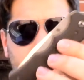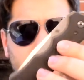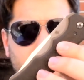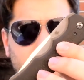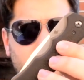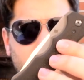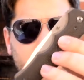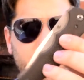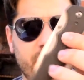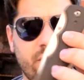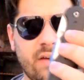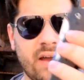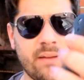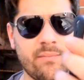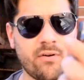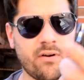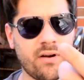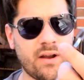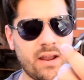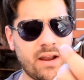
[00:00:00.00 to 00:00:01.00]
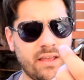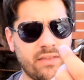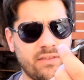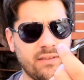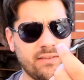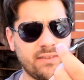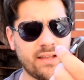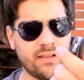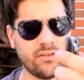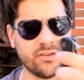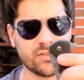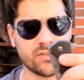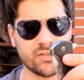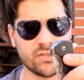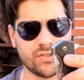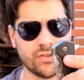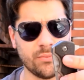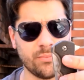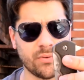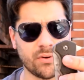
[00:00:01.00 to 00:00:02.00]
the carbon fiber, and I think that looks
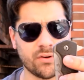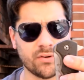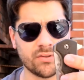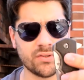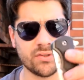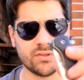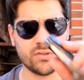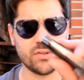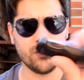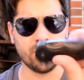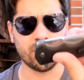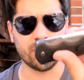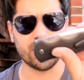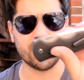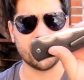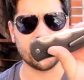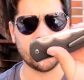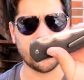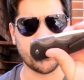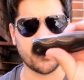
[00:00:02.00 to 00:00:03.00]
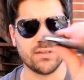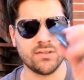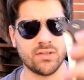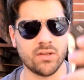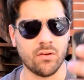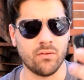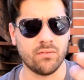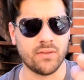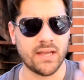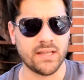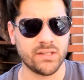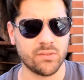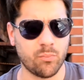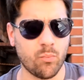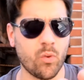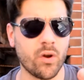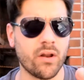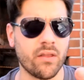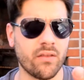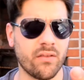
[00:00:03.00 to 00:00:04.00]
super sick. So that's
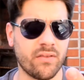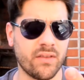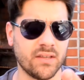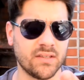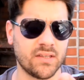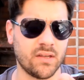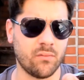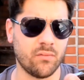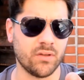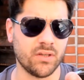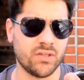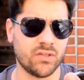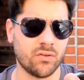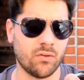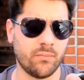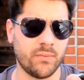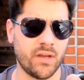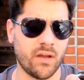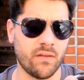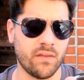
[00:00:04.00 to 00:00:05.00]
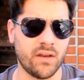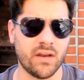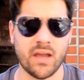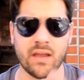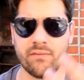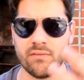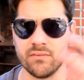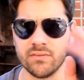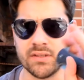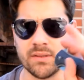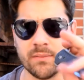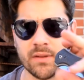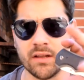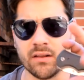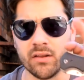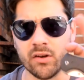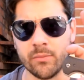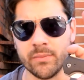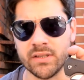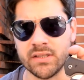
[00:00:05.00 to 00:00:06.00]
one of the things that really sold me on the knife. It was something a
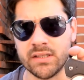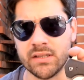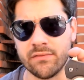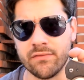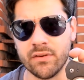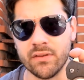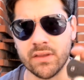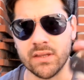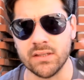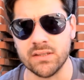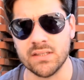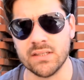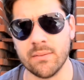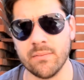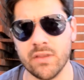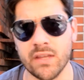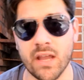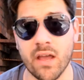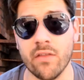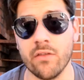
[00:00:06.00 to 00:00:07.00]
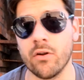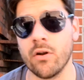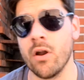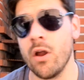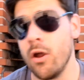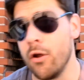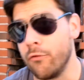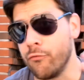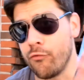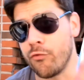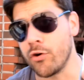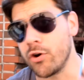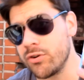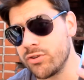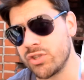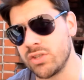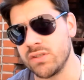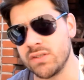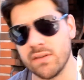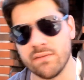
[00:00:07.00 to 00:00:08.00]
little bit different than some of the other
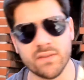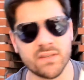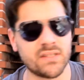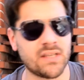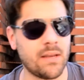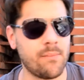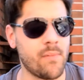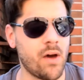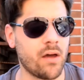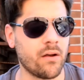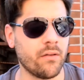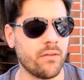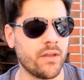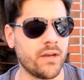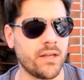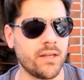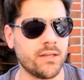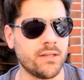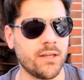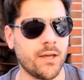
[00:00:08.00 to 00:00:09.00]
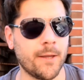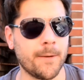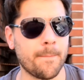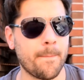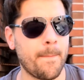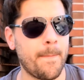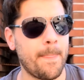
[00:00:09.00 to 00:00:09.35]
versions of the same model that he had done.